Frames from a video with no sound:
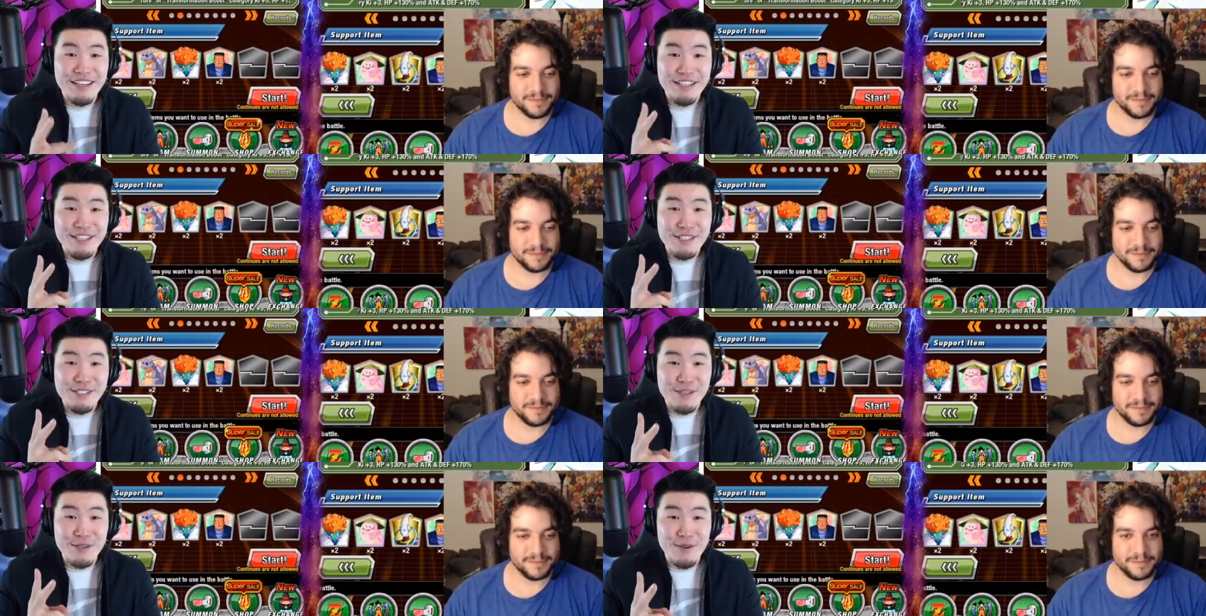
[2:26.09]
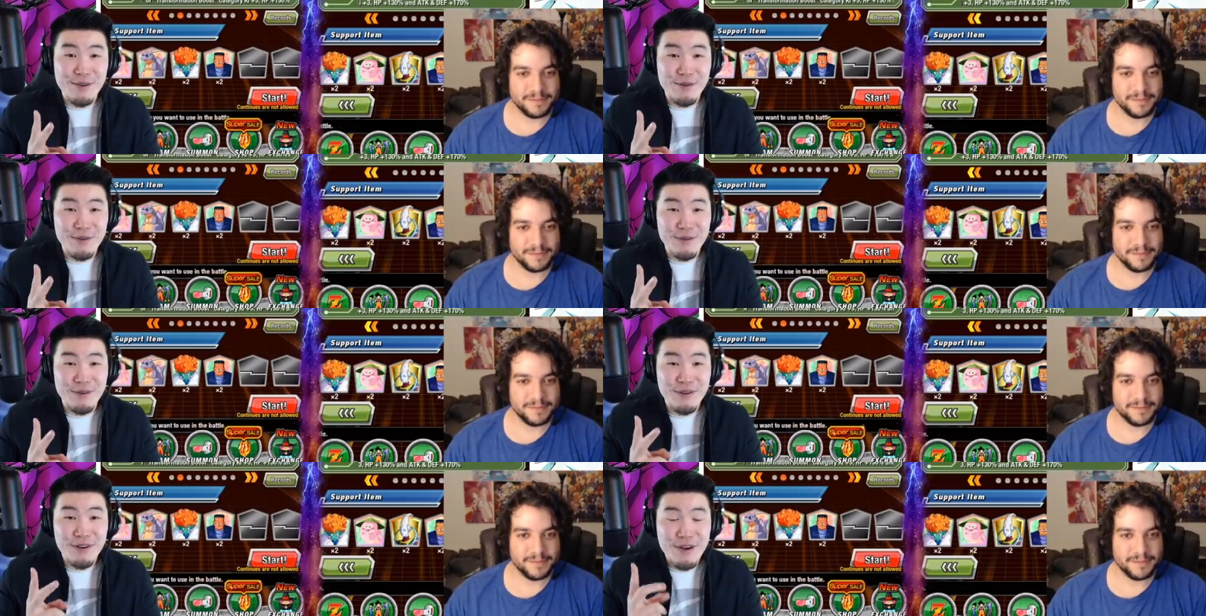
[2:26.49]
Speaker 1: two,
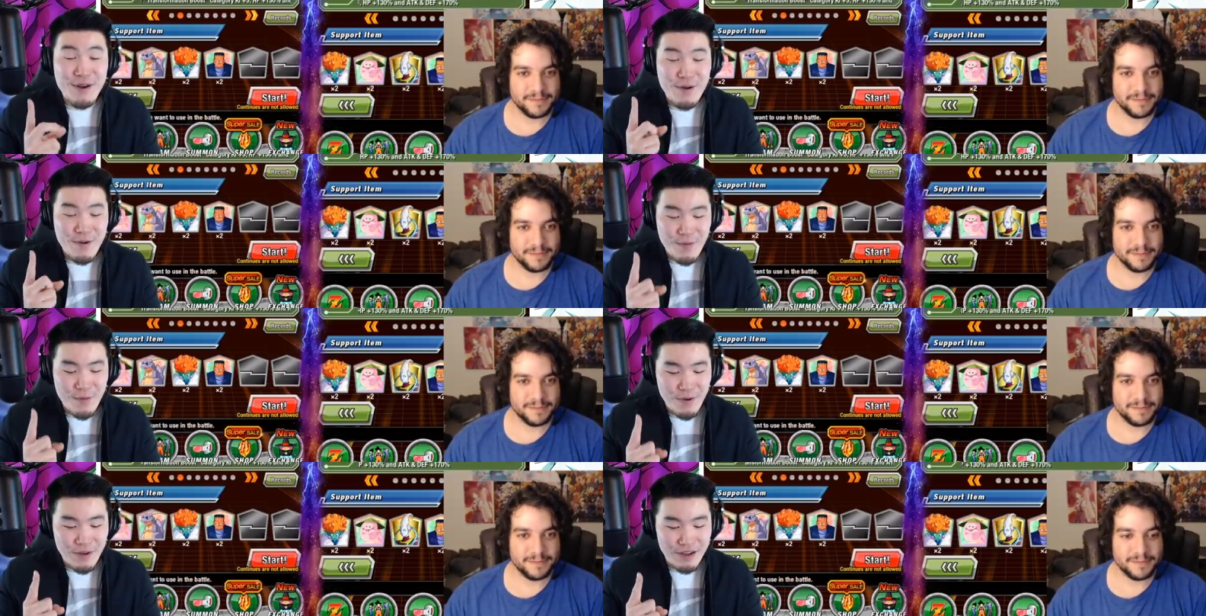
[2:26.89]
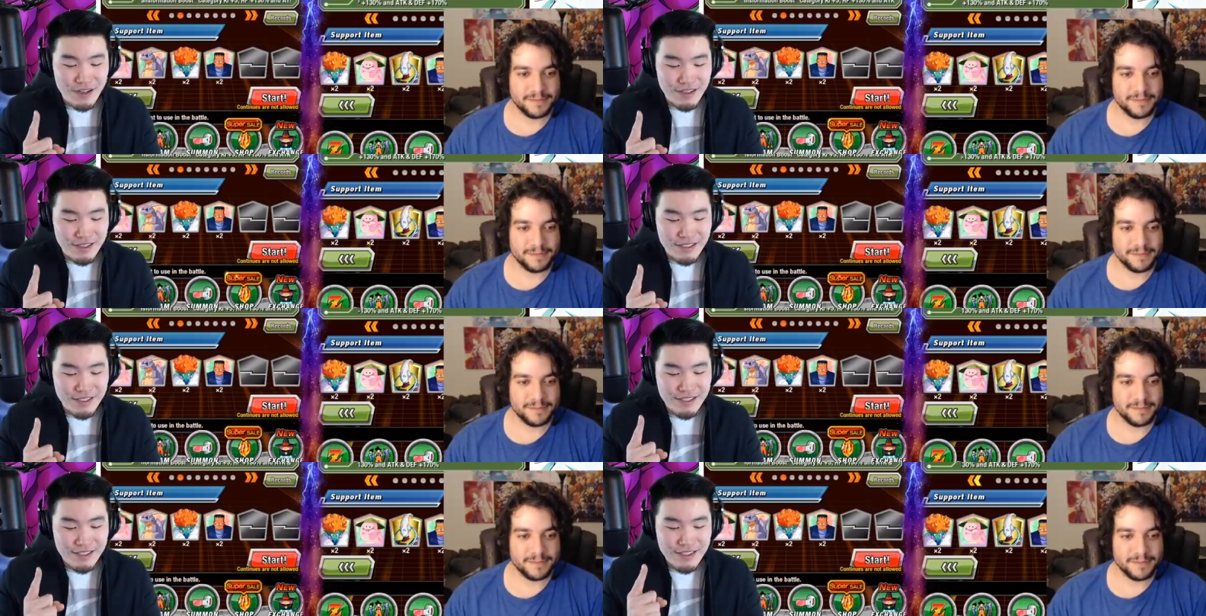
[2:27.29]
one,
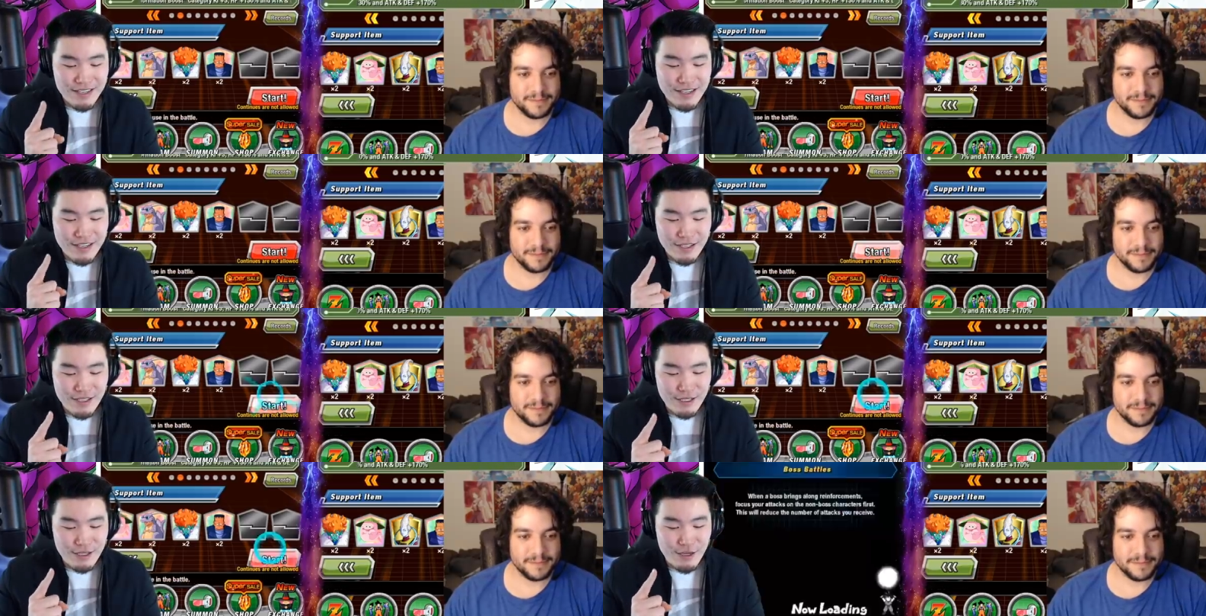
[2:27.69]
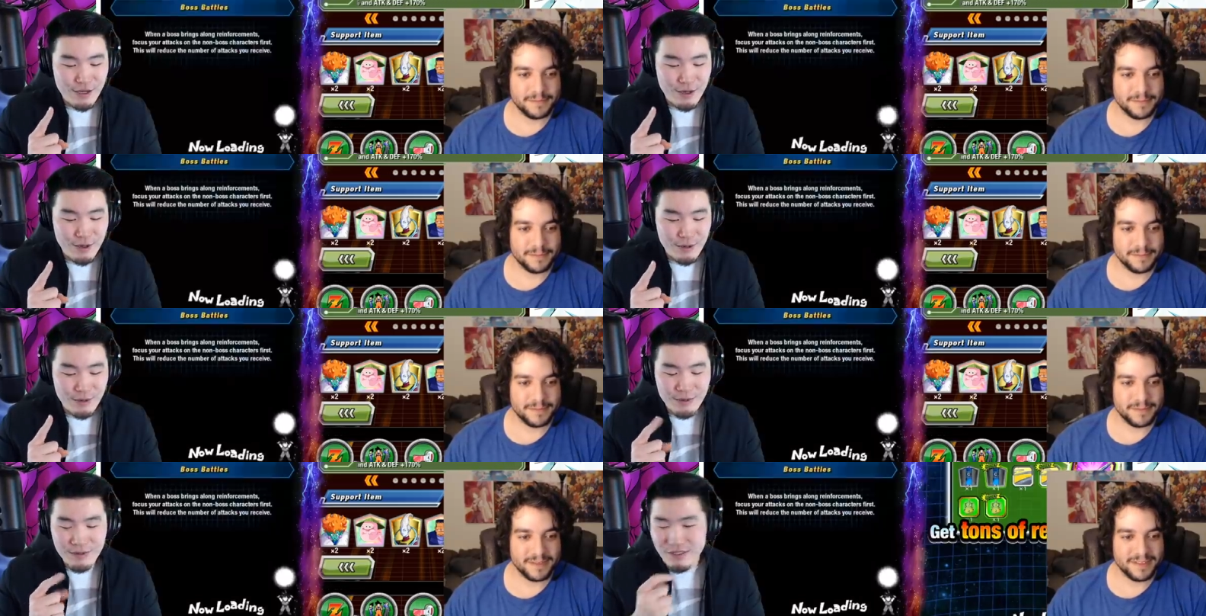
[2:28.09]
go.
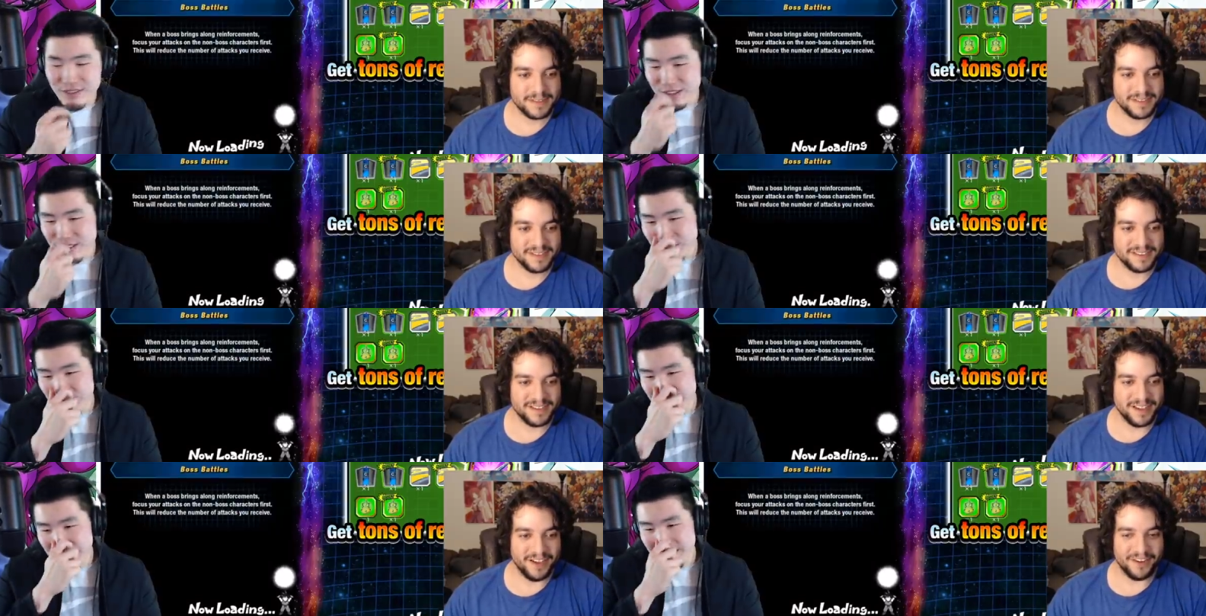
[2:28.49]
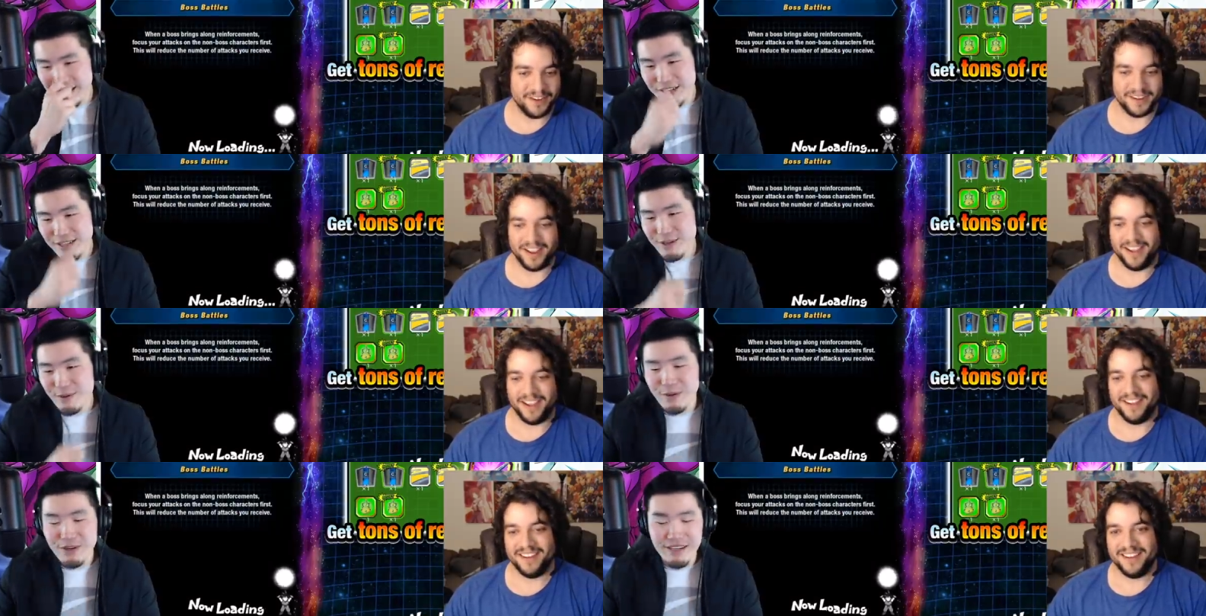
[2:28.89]
Okay, okay.
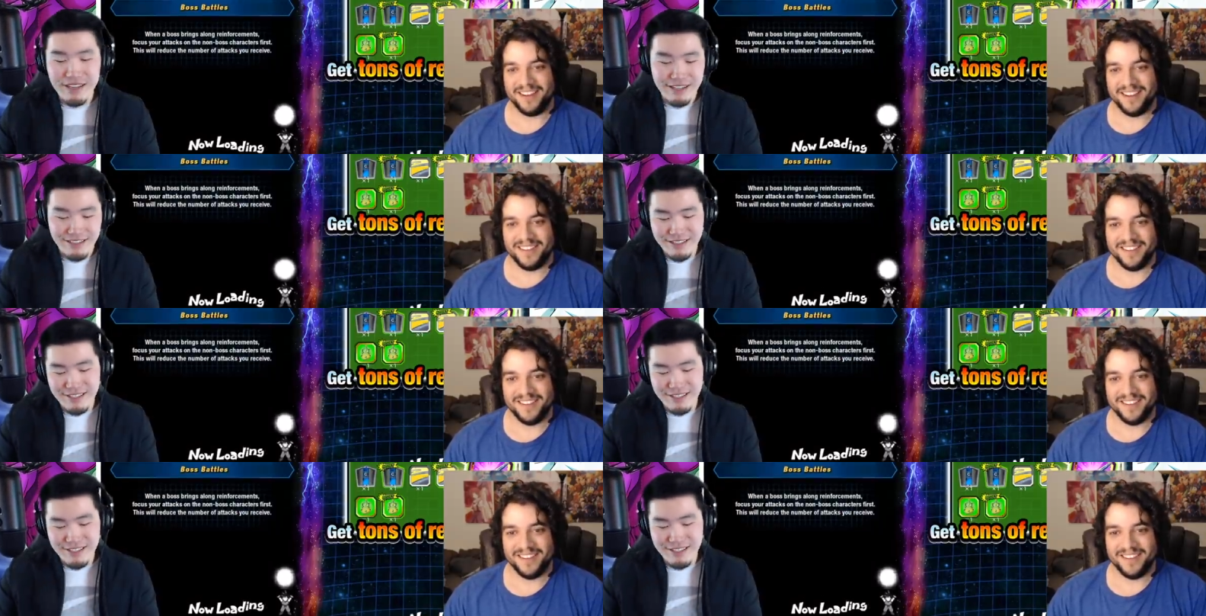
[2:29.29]
we're in.